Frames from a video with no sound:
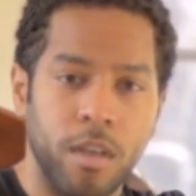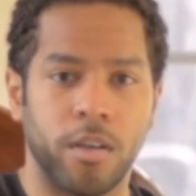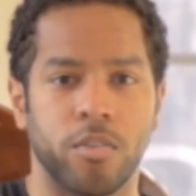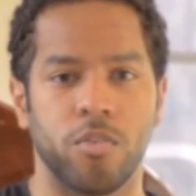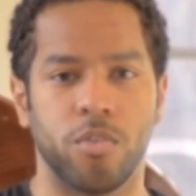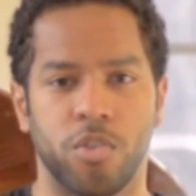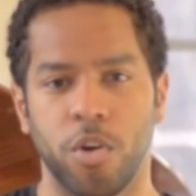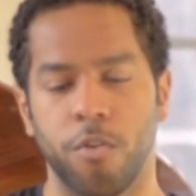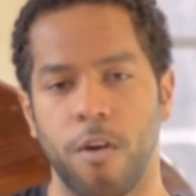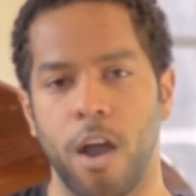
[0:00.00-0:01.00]
because it's a
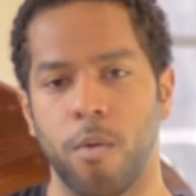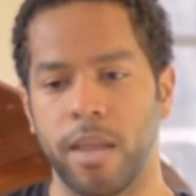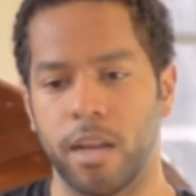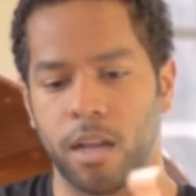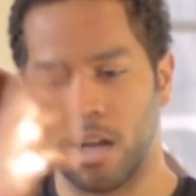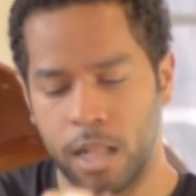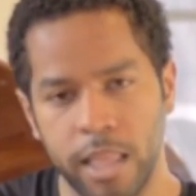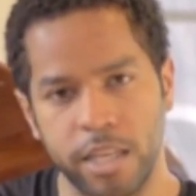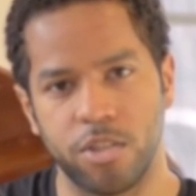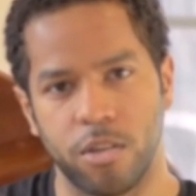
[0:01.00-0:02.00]
surefire way to
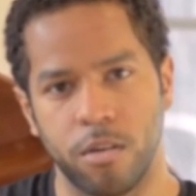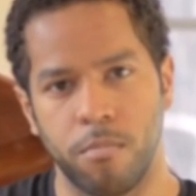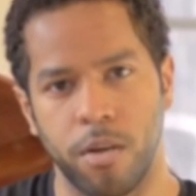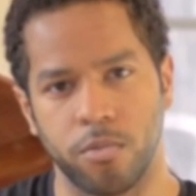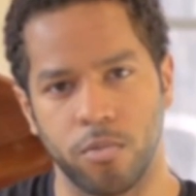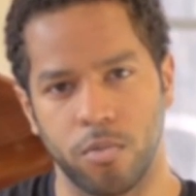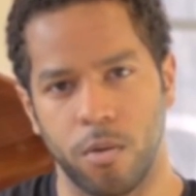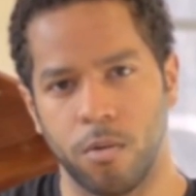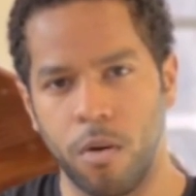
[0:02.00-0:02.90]
clench muscles.